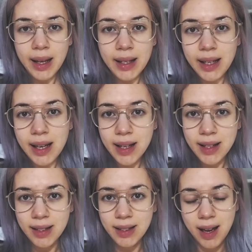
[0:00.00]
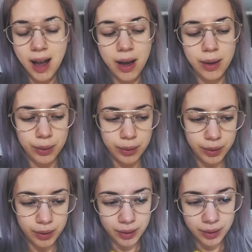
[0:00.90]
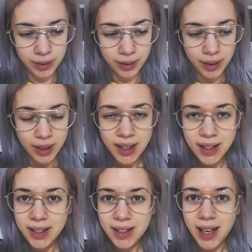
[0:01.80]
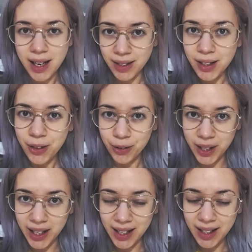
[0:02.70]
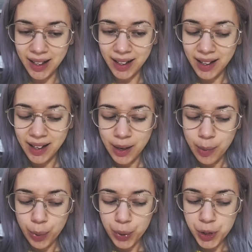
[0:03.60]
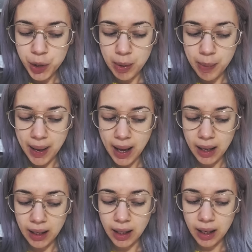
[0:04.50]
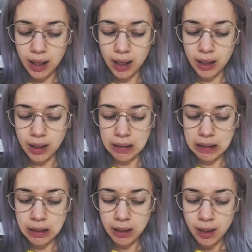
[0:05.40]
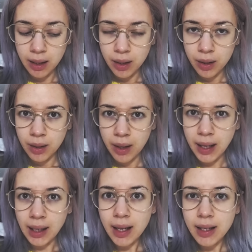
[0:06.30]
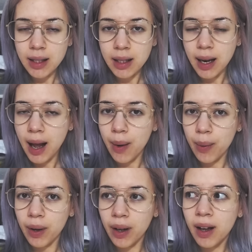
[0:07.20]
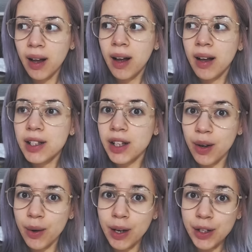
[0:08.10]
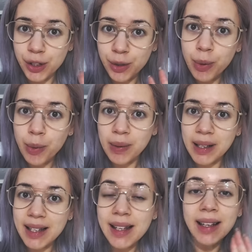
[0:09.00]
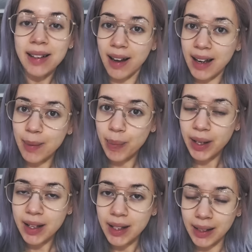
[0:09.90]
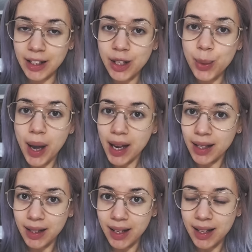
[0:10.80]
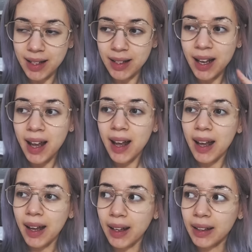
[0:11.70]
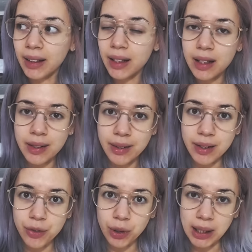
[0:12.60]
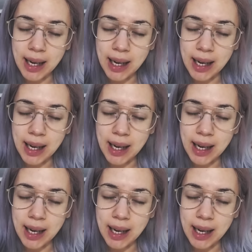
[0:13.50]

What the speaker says: It is now 10 to 3. Paul should be back in, I think, less than an hour. So I should probably say night, because I need to edit this, and it's really